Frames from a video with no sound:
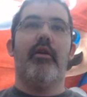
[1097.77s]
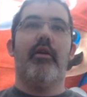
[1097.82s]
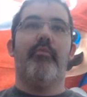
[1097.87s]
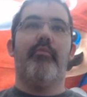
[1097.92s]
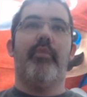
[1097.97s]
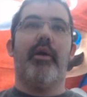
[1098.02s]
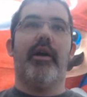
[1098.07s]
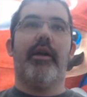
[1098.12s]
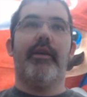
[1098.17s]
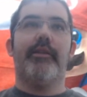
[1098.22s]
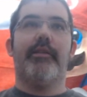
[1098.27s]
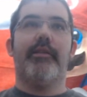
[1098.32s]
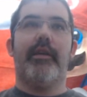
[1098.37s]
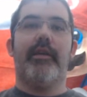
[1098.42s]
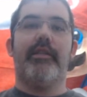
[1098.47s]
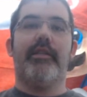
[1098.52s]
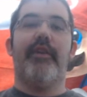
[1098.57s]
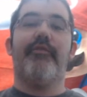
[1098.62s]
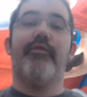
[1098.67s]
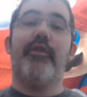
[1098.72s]
But
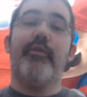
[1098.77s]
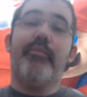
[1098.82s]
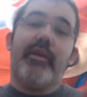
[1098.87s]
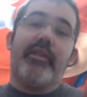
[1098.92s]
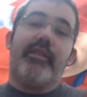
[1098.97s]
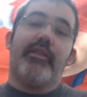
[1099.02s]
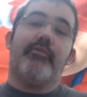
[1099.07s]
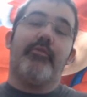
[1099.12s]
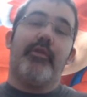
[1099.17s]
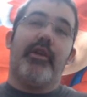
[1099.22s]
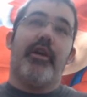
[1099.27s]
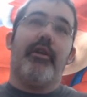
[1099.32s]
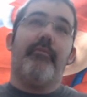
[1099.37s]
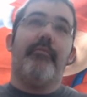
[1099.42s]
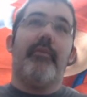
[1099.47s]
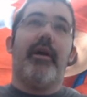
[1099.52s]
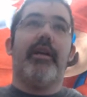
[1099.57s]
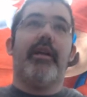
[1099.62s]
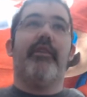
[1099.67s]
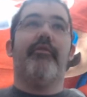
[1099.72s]
definitely pick this one
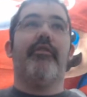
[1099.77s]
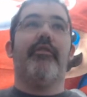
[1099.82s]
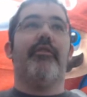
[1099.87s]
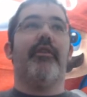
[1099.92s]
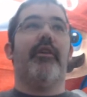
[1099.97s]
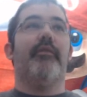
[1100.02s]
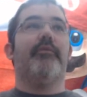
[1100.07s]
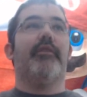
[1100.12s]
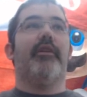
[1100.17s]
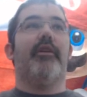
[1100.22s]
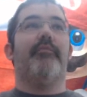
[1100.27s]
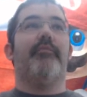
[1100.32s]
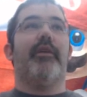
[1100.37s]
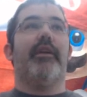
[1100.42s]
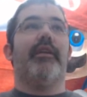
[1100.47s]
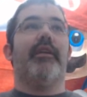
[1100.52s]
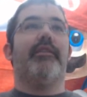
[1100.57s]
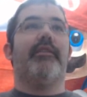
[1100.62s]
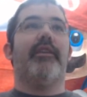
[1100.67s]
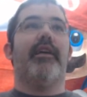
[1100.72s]
up. I give it a thumbs up,
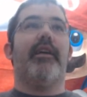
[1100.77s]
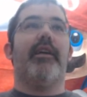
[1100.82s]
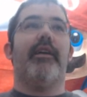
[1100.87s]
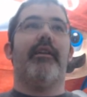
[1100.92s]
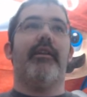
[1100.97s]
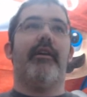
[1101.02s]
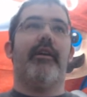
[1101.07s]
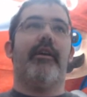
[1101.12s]
like I said.